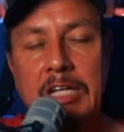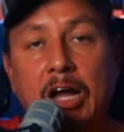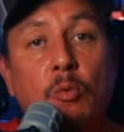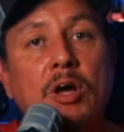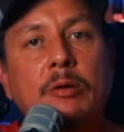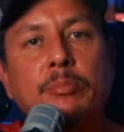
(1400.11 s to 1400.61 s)
Now,
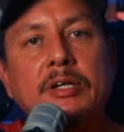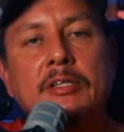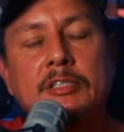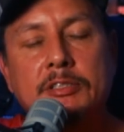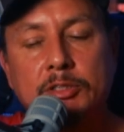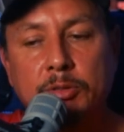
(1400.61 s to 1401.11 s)
I want to bring
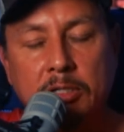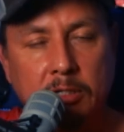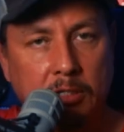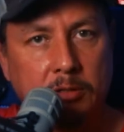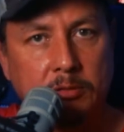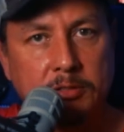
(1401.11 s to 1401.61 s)
this to a
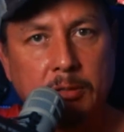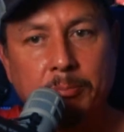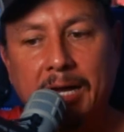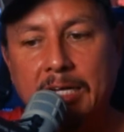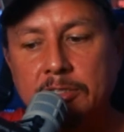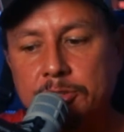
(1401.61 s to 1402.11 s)
close
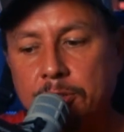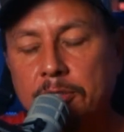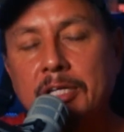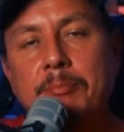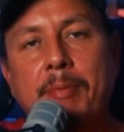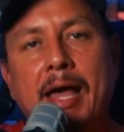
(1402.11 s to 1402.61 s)
by
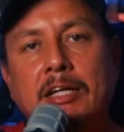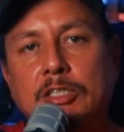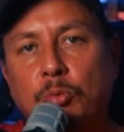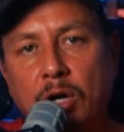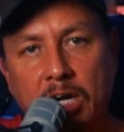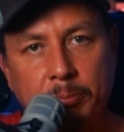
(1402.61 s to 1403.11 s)
circling back
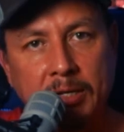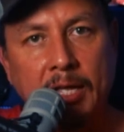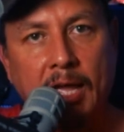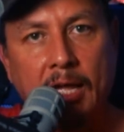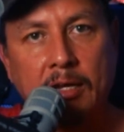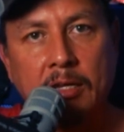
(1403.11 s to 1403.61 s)
to where I
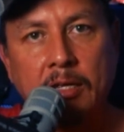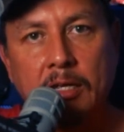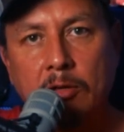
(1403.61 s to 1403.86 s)
began,